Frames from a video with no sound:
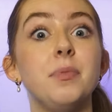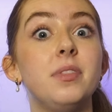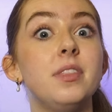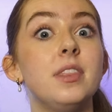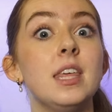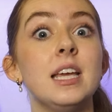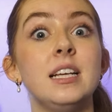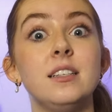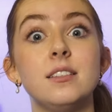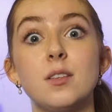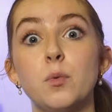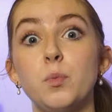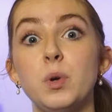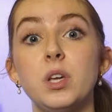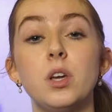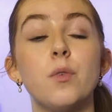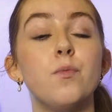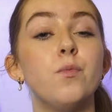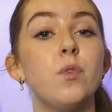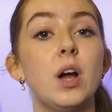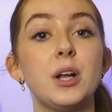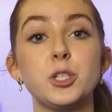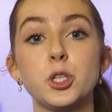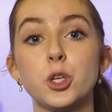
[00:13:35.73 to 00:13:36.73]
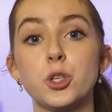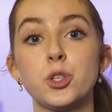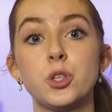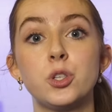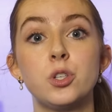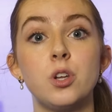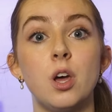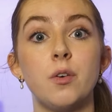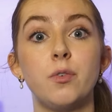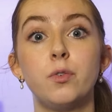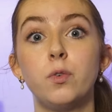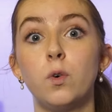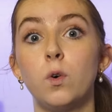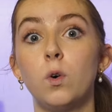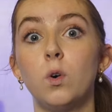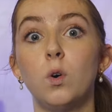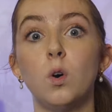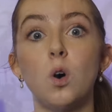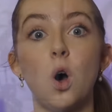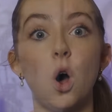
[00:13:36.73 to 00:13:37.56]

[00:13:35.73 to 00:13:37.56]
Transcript: things that we can register for